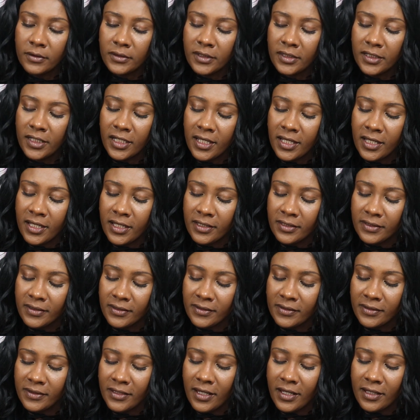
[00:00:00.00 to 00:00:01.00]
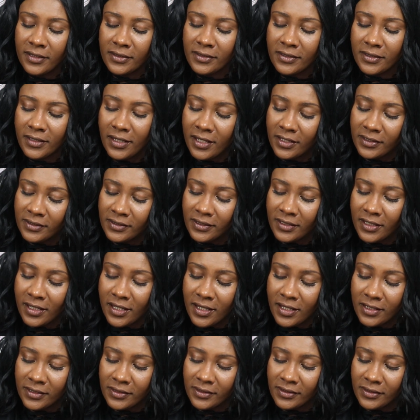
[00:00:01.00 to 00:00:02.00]
Yes, yes, yes,
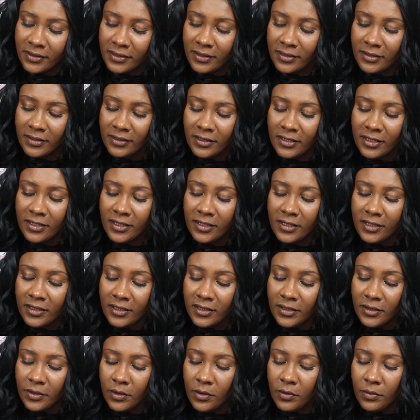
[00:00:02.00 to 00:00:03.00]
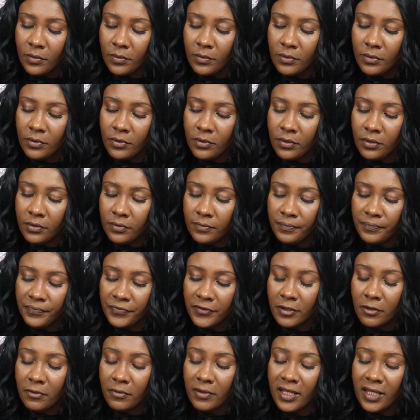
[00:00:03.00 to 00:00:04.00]
yes. Woo,
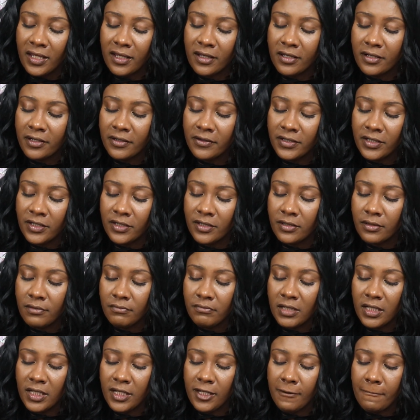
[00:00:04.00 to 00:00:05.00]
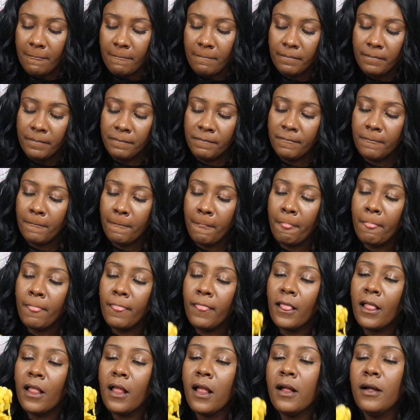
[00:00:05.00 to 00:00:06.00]
the way curry should be.
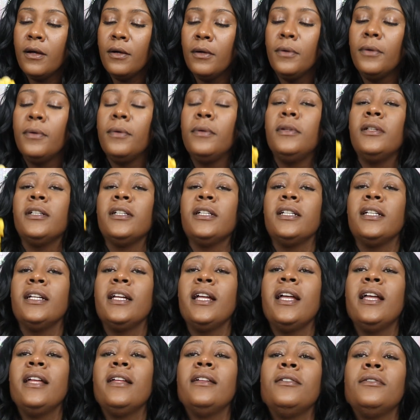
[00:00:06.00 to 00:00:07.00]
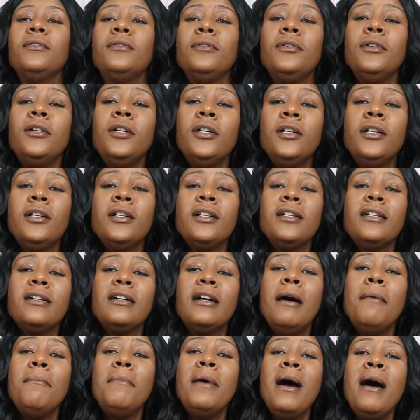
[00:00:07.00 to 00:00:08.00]
Look at that.
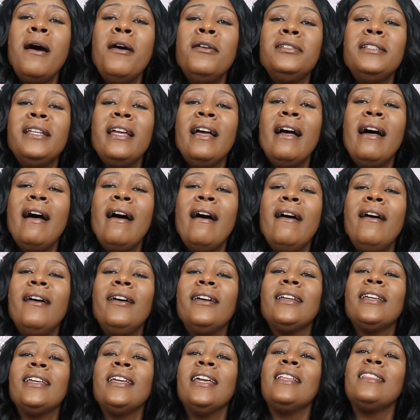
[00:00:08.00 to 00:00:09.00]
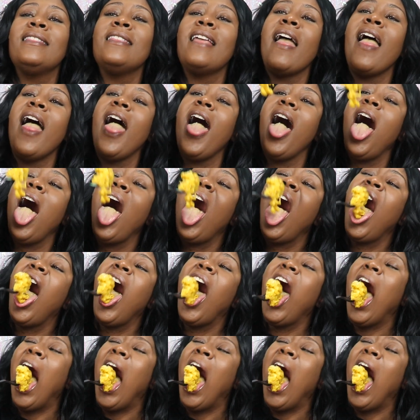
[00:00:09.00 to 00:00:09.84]
Come on, y'all, get that.